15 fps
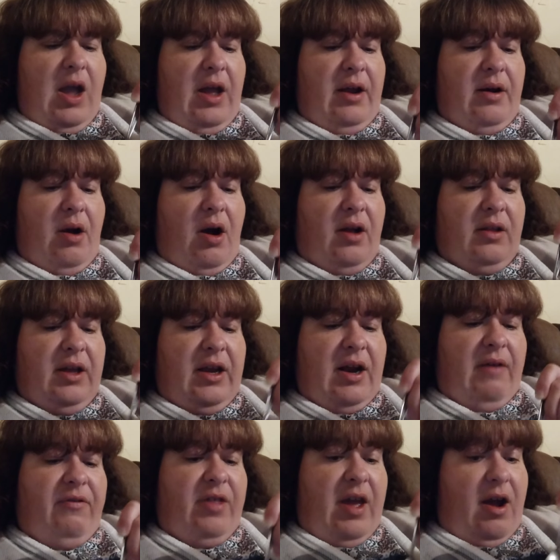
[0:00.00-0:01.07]
And oddly
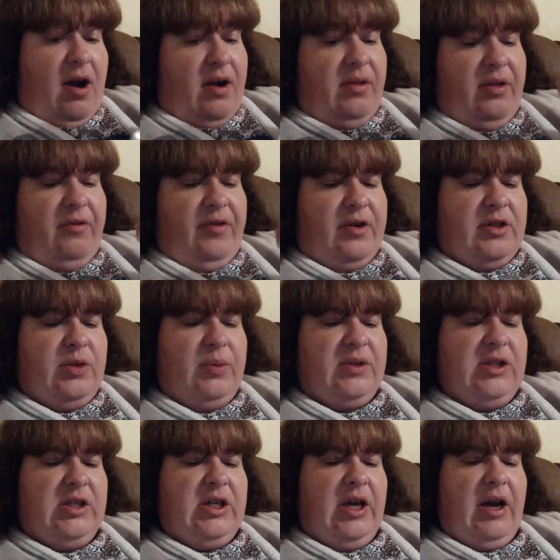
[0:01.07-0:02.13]
enough, they are the first
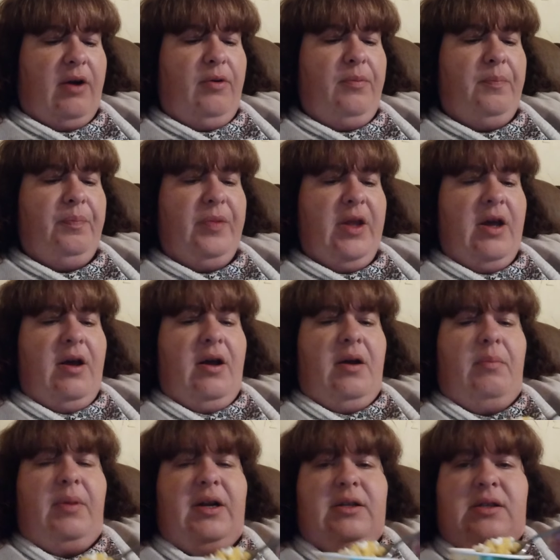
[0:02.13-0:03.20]
ones to go.
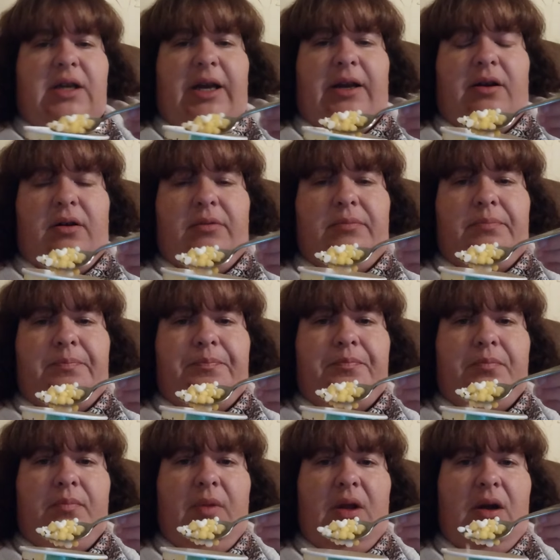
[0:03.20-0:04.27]
But it's like
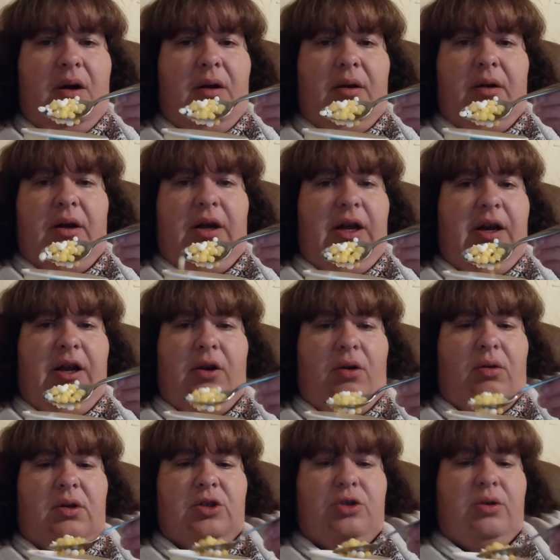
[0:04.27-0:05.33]
eating an
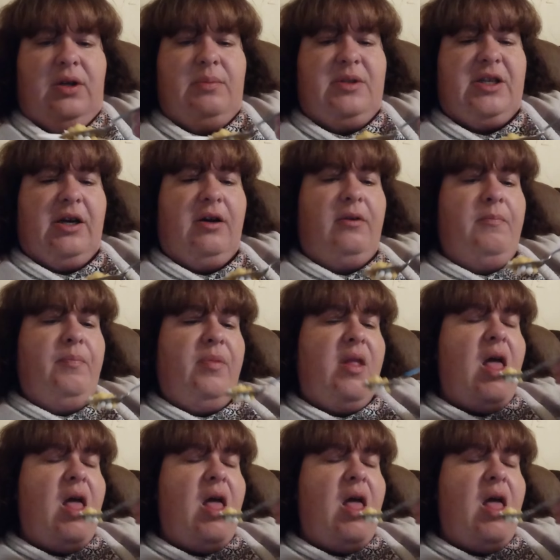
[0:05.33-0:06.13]
orange creamsicle.